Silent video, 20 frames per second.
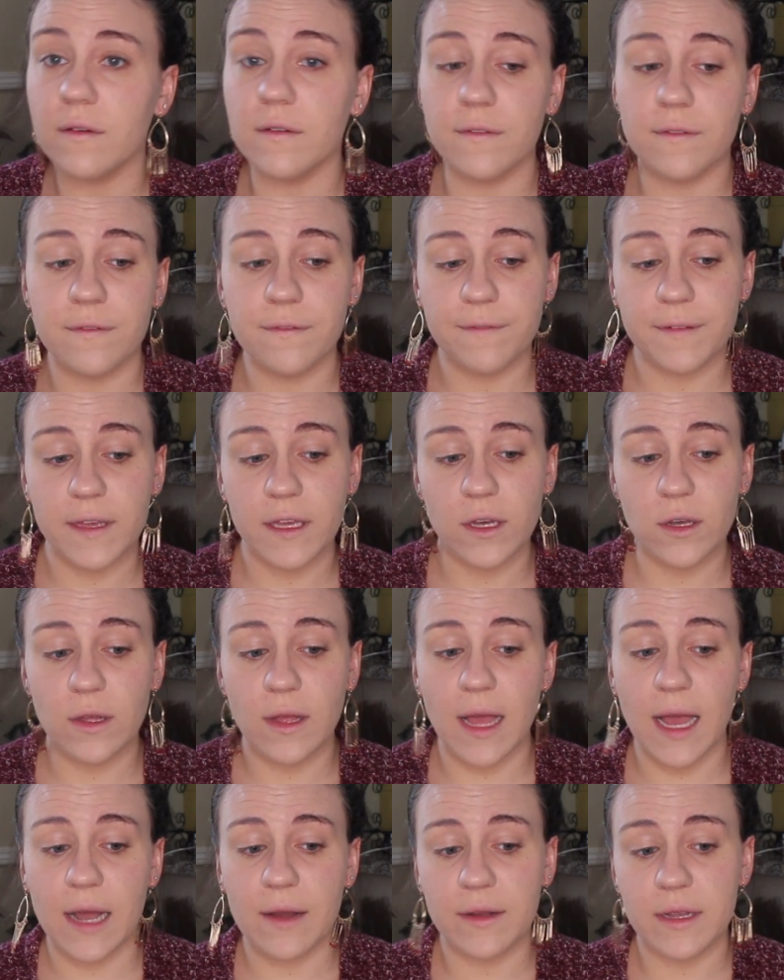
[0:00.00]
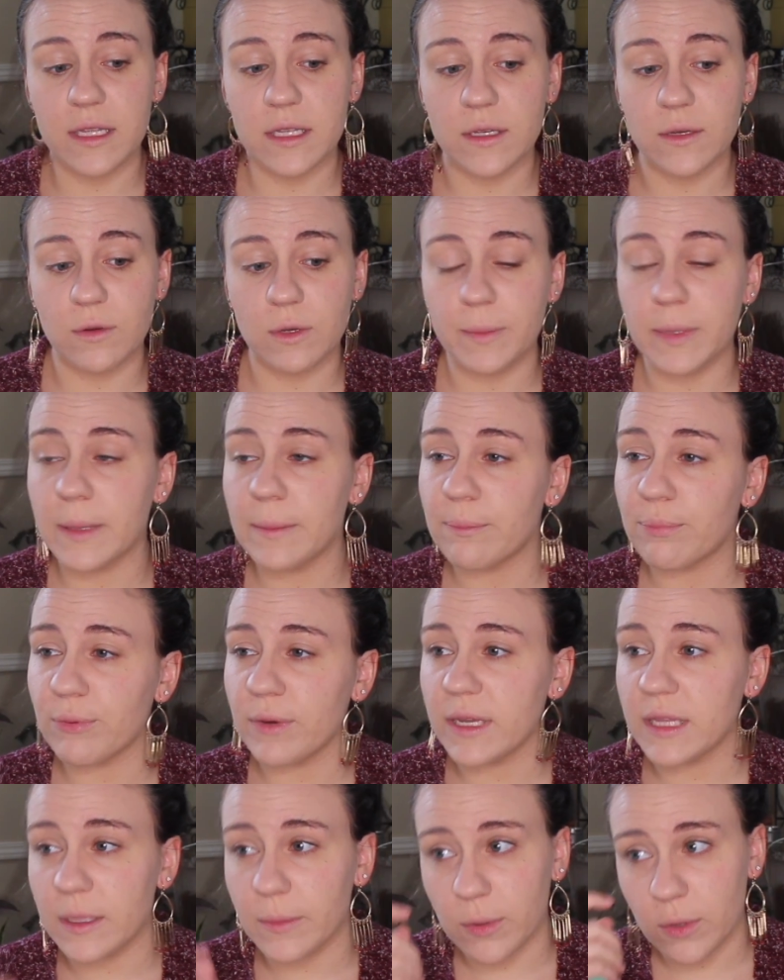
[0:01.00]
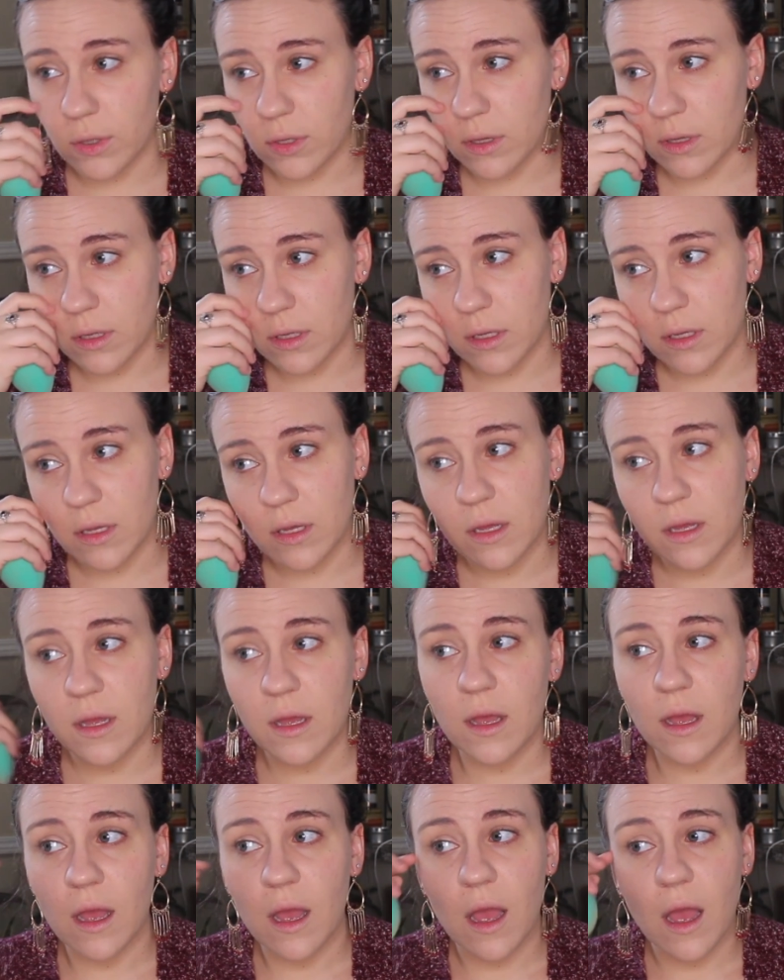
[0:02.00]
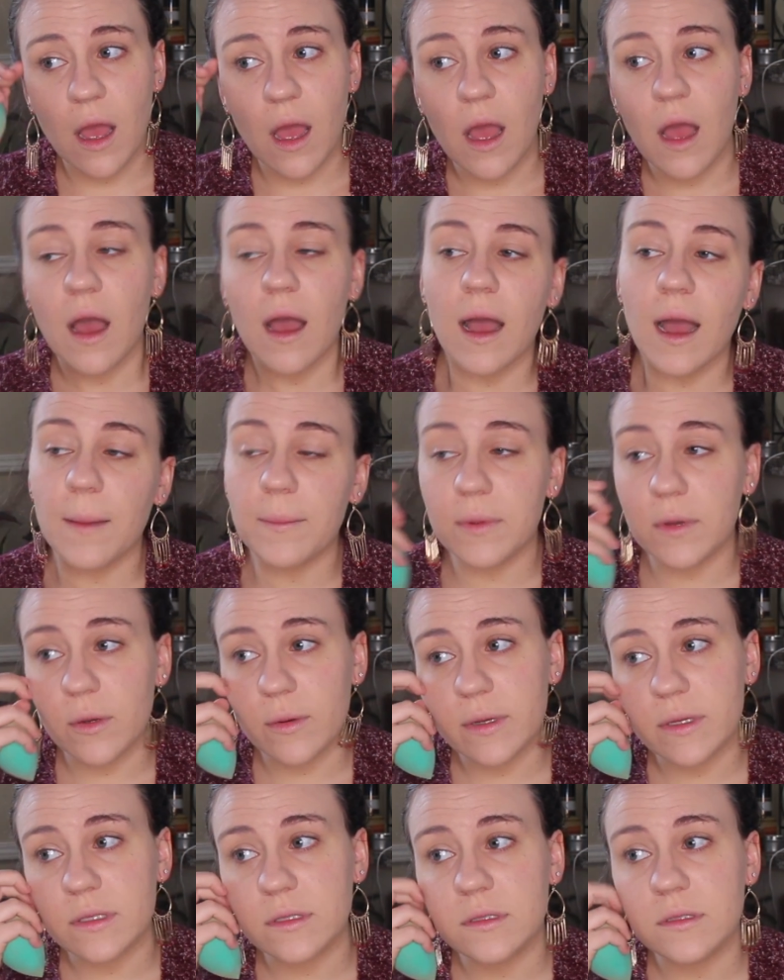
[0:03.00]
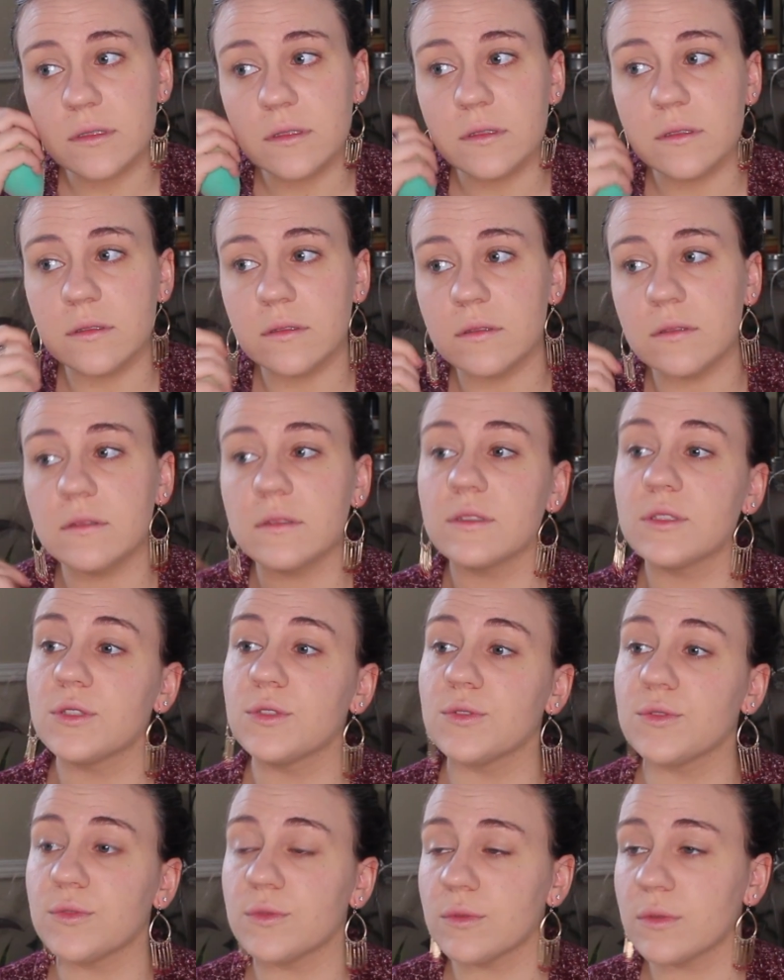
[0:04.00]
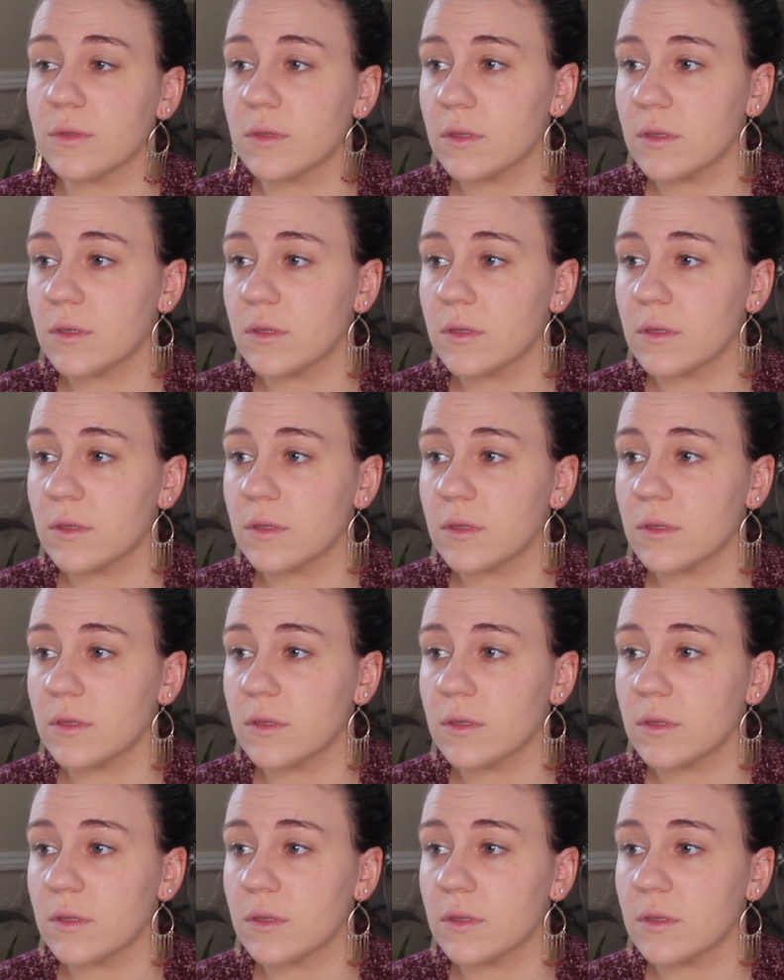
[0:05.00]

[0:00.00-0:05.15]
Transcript: feel how it would be breathable. I'm going to